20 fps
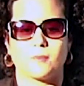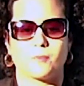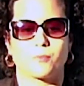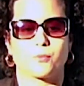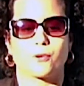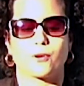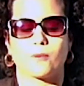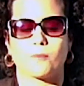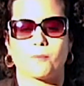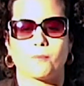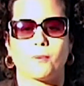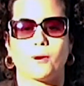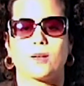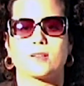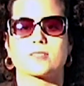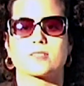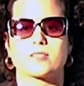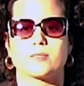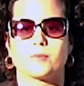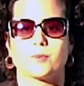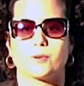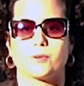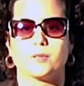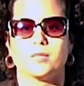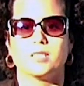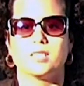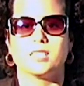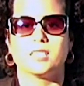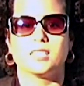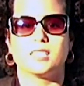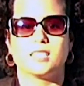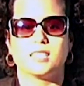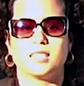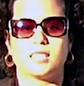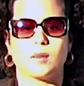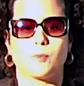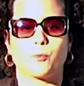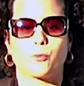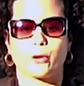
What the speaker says: possible in a